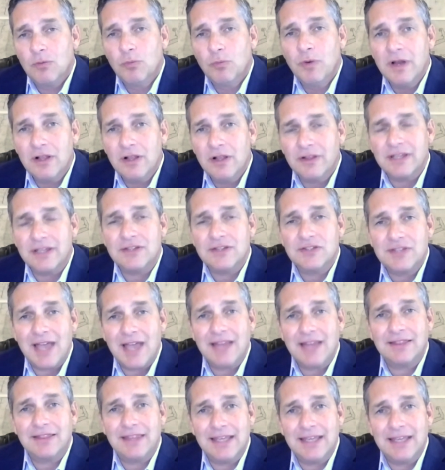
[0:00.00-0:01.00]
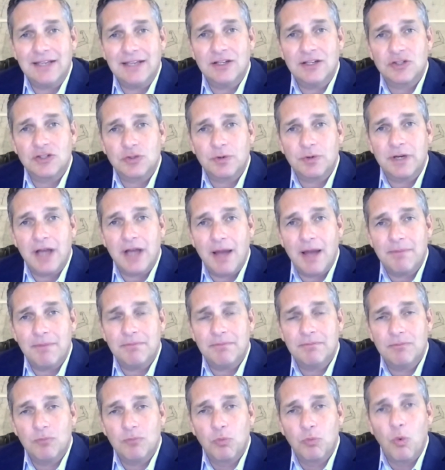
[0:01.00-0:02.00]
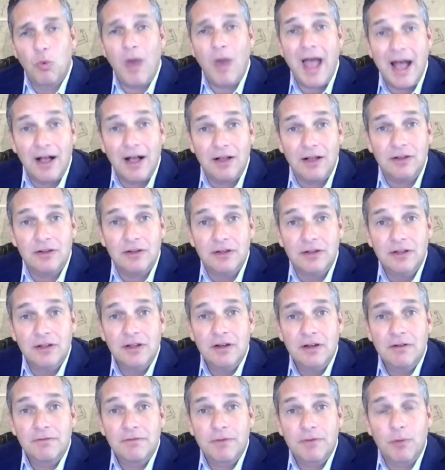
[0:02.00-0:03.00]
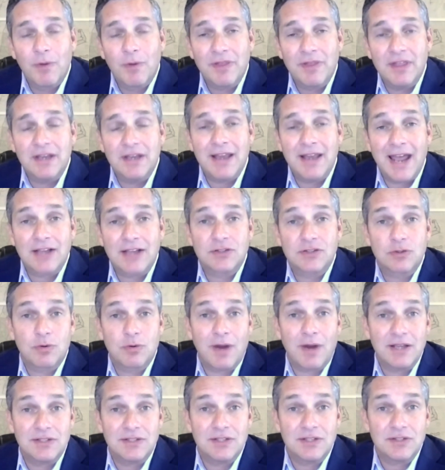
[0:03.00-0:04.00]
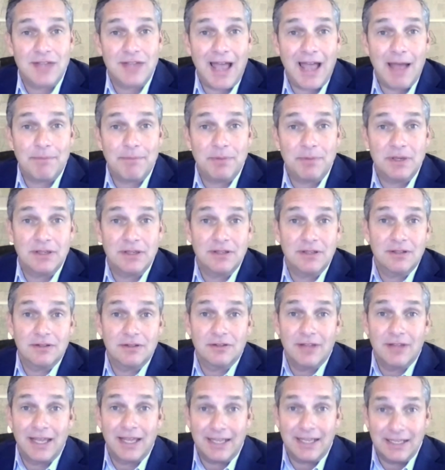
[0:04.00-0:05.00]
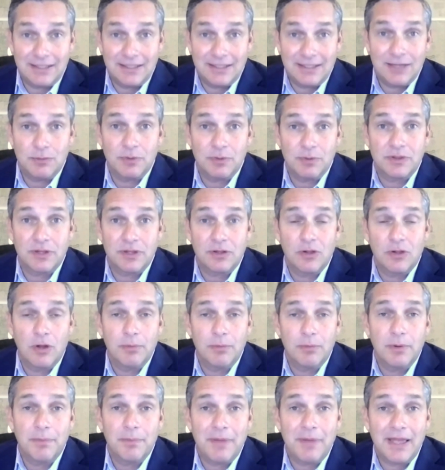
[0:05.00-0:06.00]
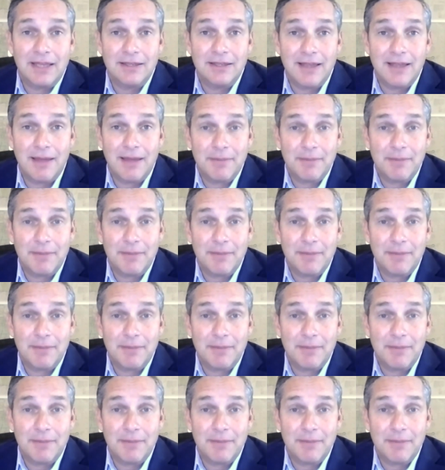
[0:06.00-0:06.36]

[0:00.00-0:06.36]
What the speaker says: really set the industry up well for when the next crisis happened, like it did with the global pandemic.